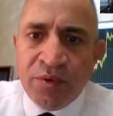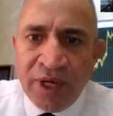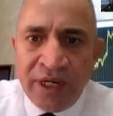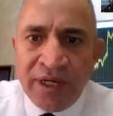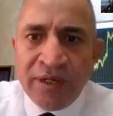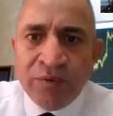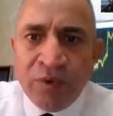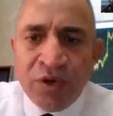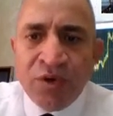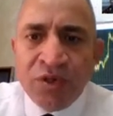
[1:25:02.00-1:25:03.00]
Yes, will
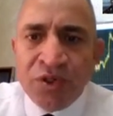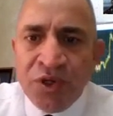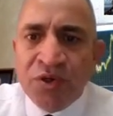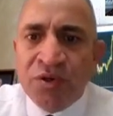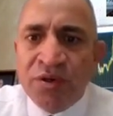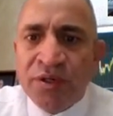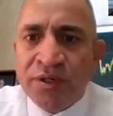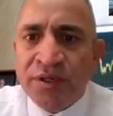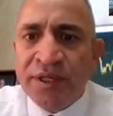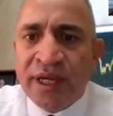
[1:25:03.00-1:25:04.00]
continue the
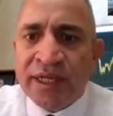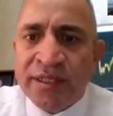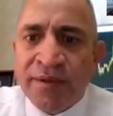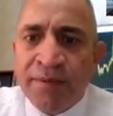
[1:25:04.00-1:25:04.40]
downward.